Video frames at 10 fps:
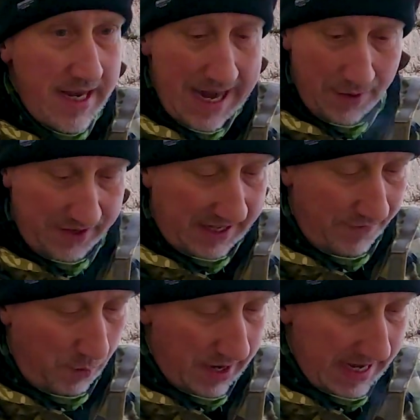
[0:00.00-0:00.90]
Now, the
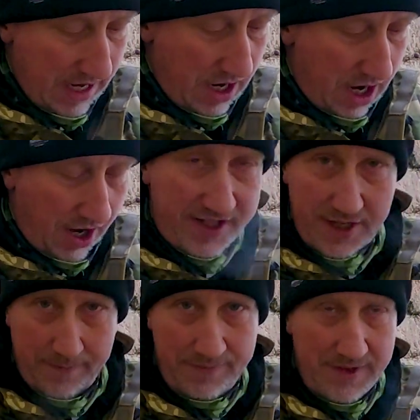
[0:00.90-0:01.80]
giveaway
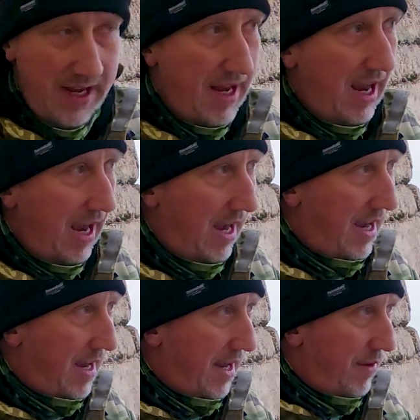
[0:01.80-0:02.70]
item,
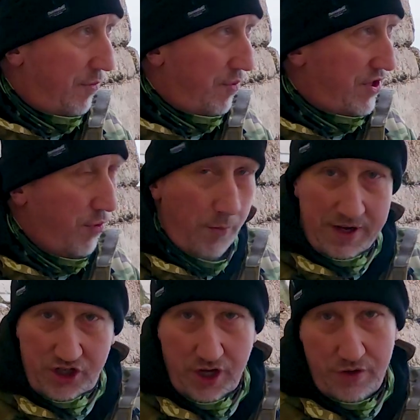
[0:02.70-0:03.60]
which will
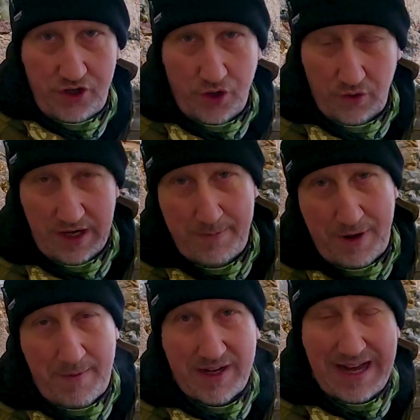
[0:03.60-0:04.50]
be shown shortly
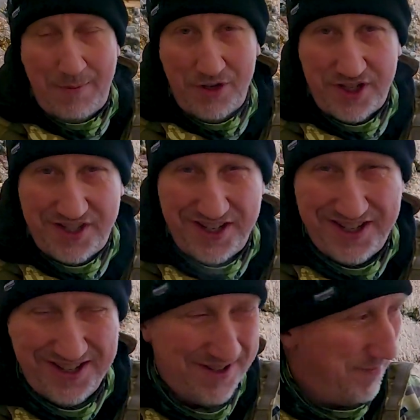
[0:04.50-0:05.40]
by my glamorous
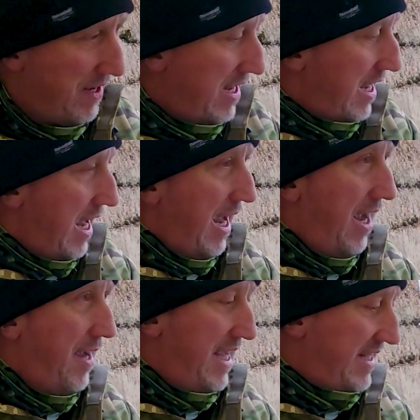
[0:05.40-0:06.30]
assistant,
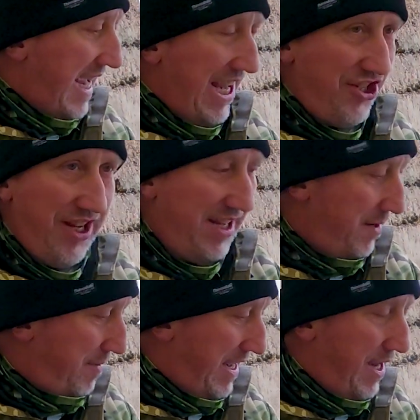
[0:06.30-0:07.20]
is actually
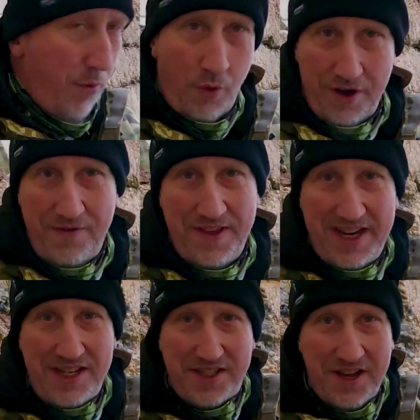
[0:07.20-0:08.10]
going to be one of
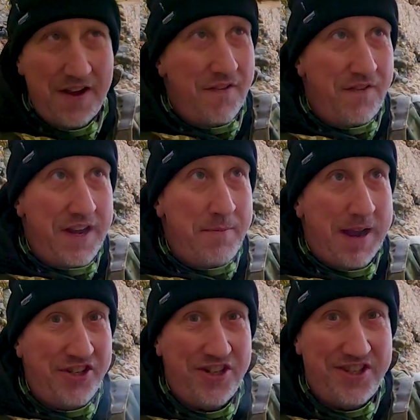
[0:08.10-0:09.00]
these V-Basher